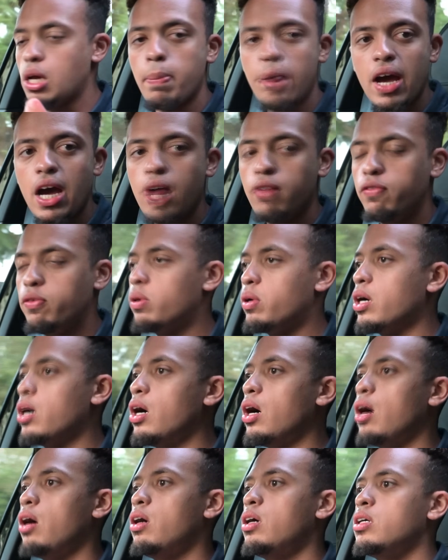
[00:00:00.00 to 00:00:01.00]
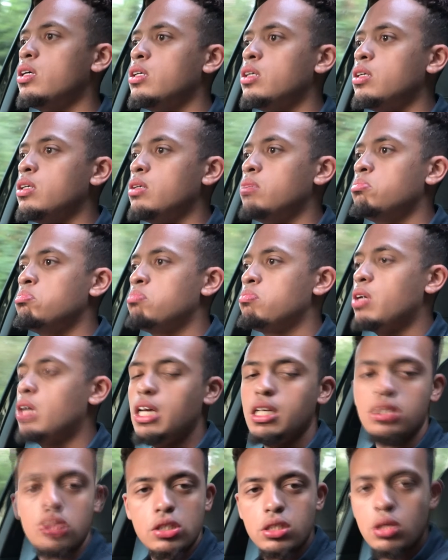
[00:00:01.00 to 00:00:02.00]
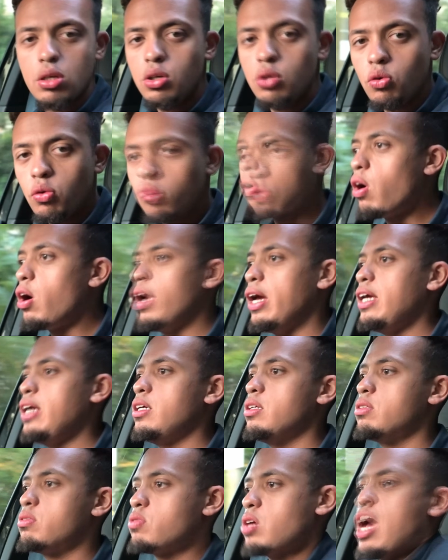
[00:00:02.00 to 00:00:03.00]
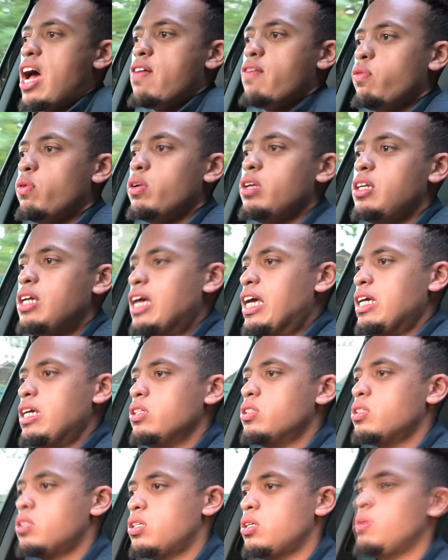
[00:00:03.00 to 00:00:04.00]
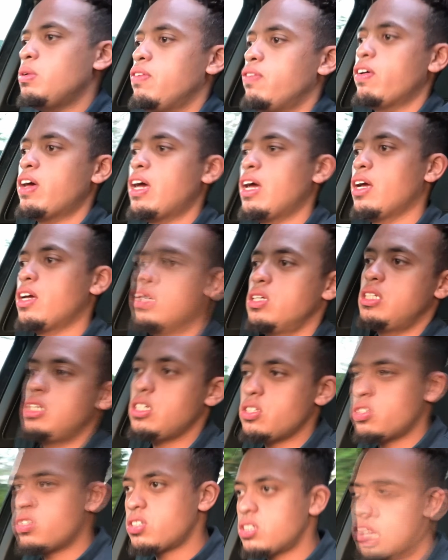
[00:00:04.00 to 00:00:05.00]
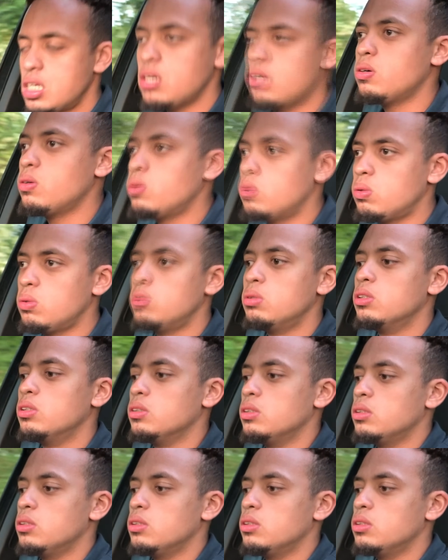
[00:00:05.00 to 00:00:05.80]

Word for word: a powerful car, it's still all right to have one of these, to be fair, because it's still